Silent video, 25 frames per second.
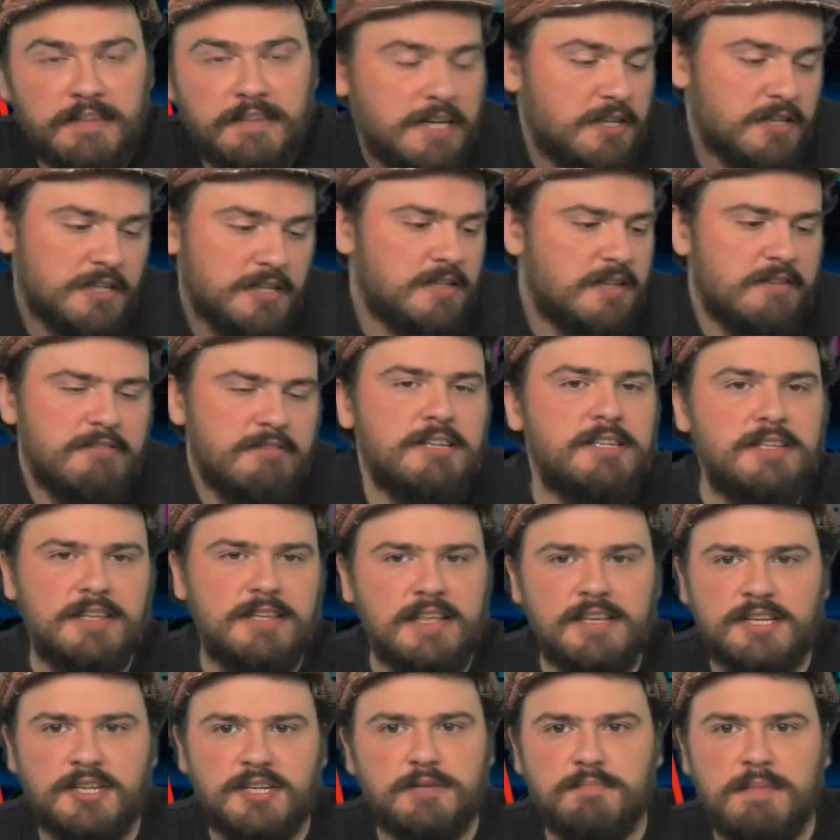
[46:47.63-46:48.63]
They
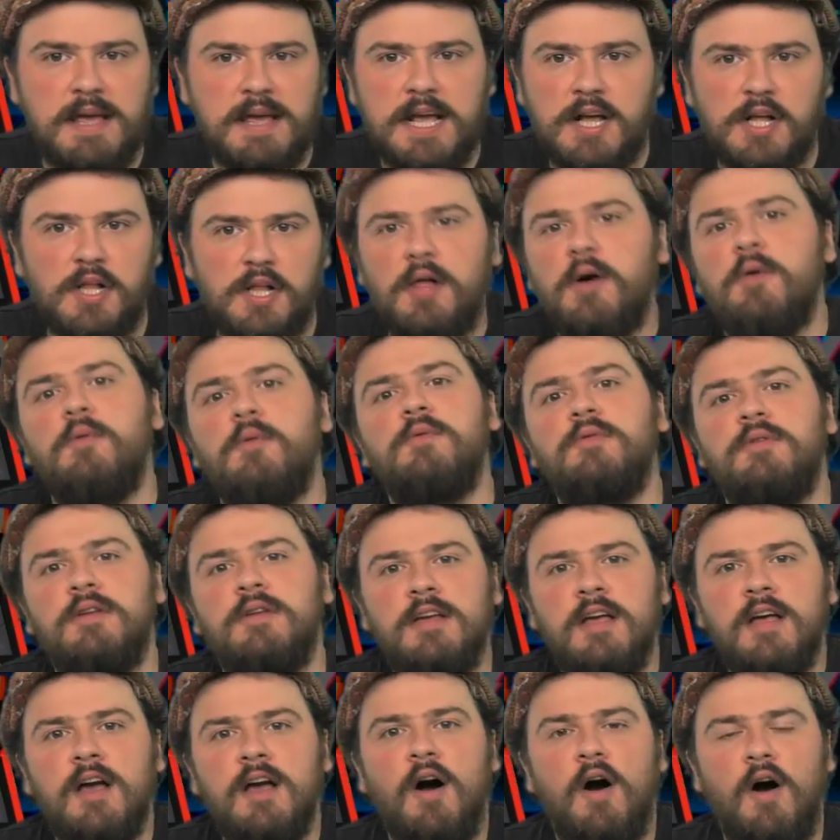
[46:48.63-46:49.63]
just make clone
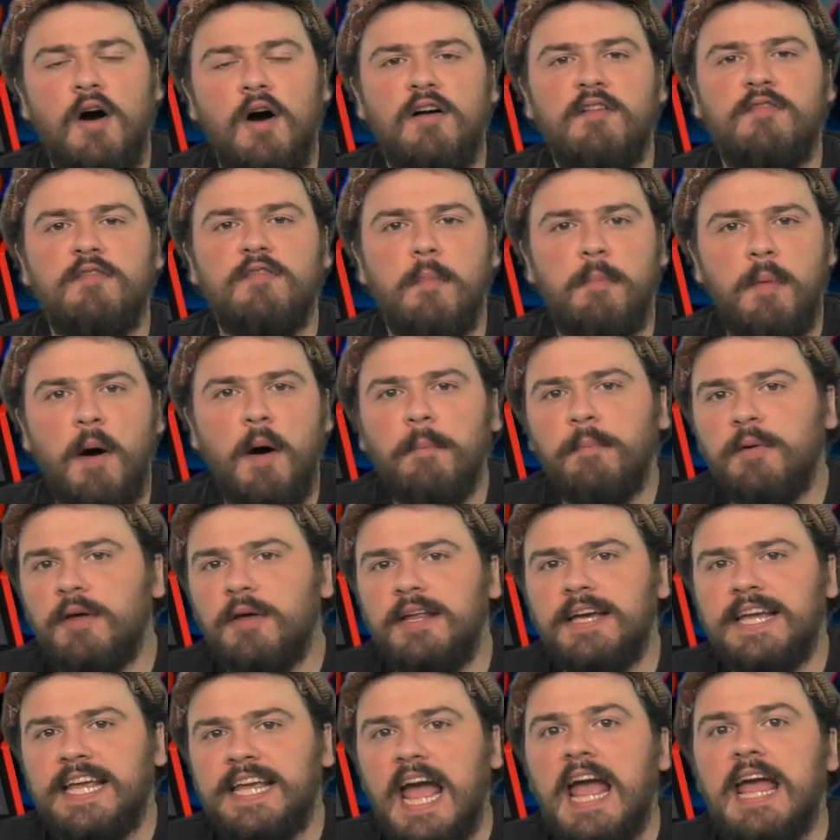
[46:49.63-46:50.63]
of
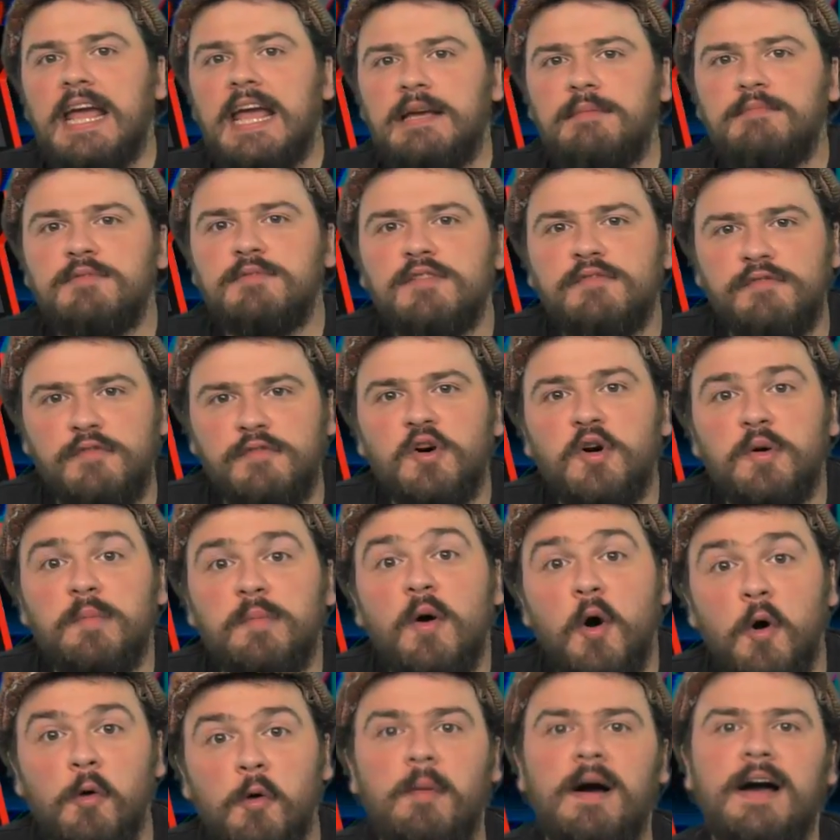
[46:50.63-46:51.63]
popular games for
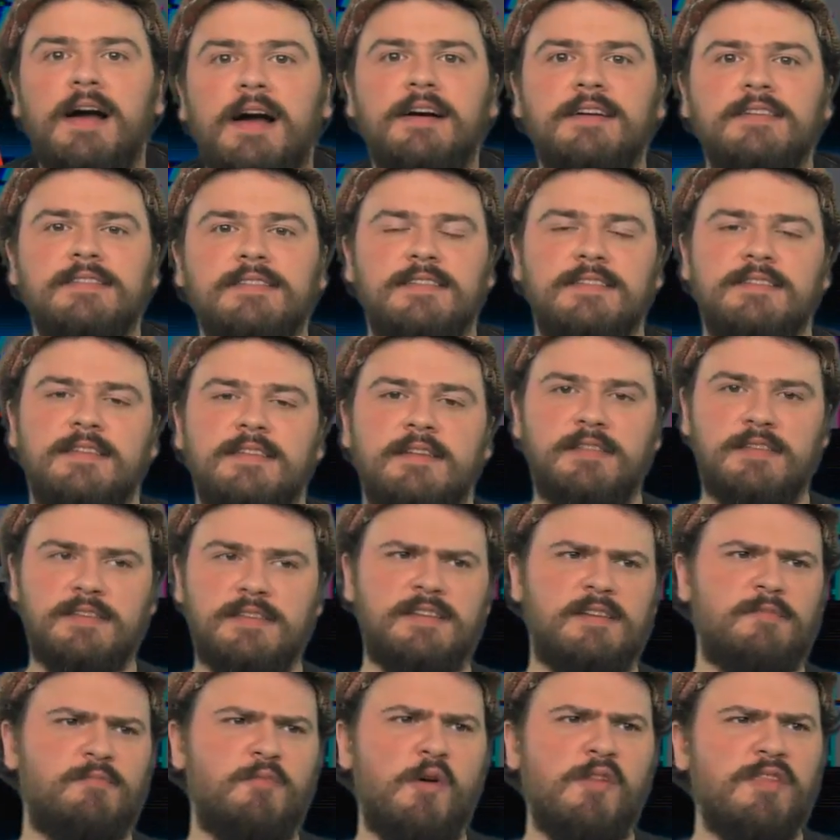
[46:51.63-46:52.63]
mobiles.
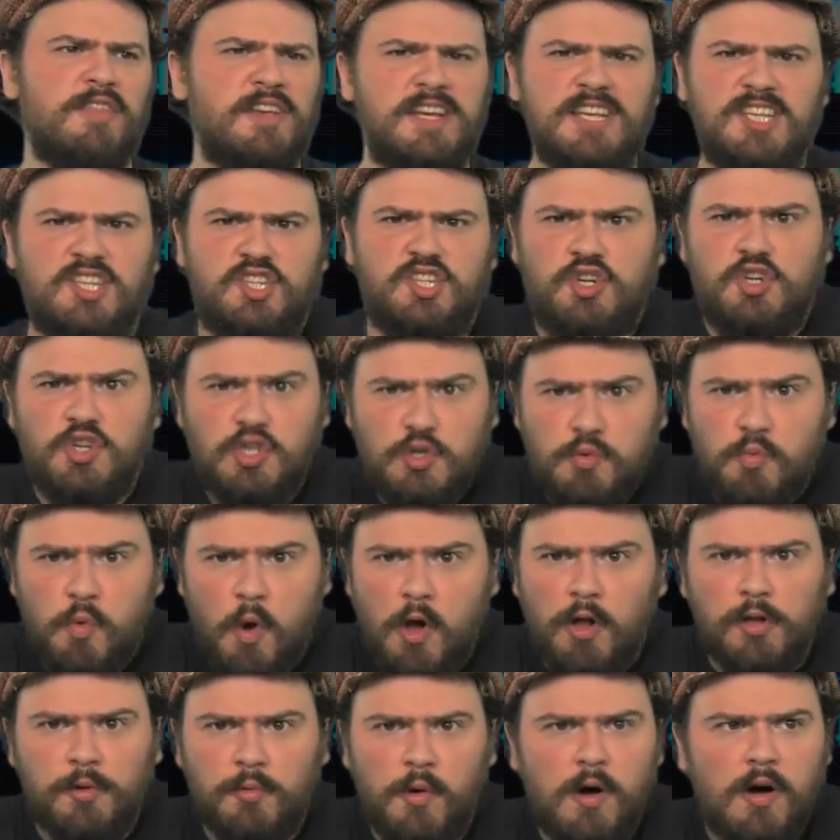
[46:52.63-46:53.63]
There's a one that is just
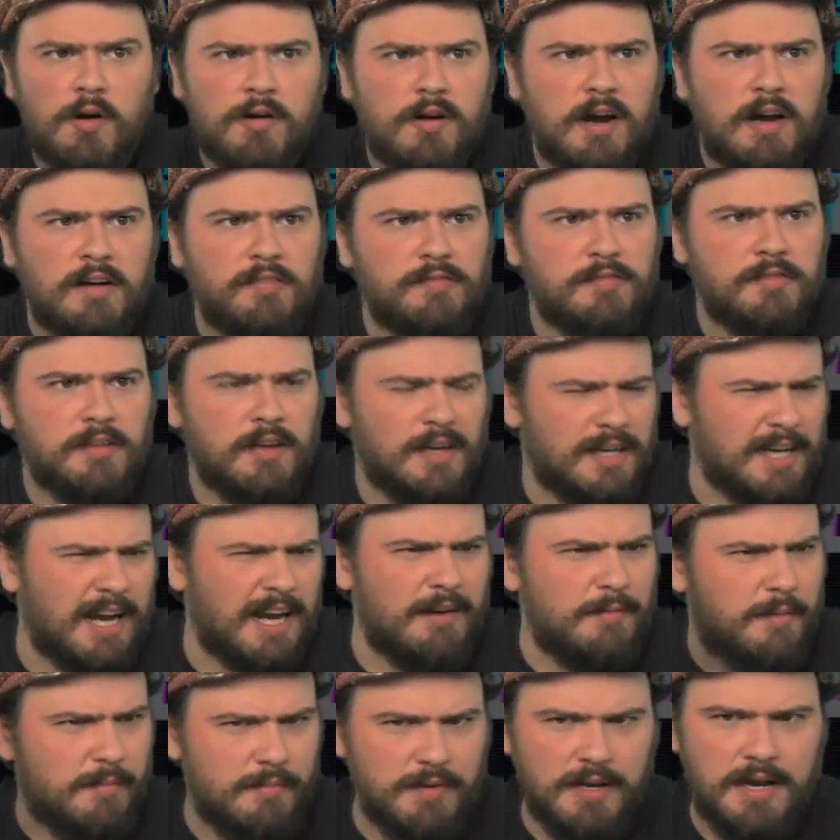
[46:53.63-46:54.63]
World of Warcraft. I
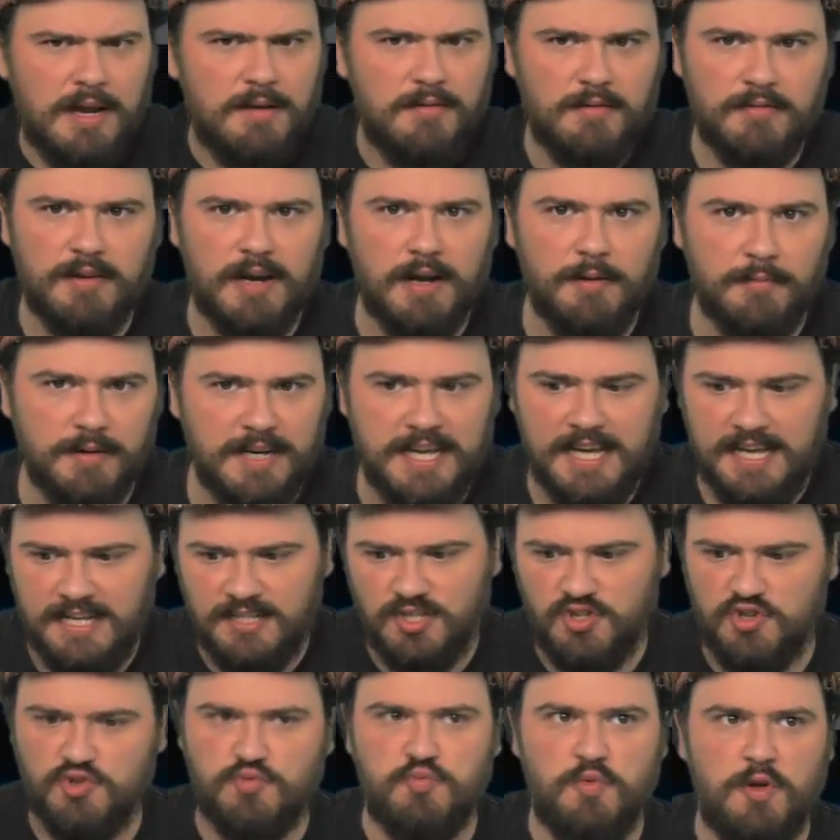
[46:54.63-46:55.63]
can't remember the name of it now, but it
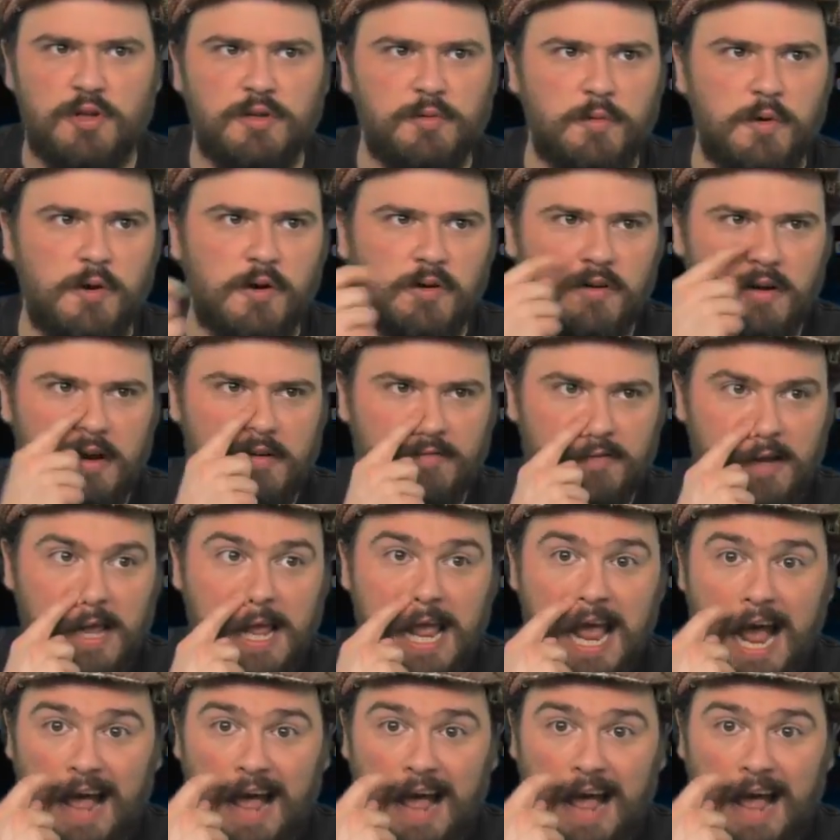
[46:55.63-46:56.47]
is just World of Warcraft.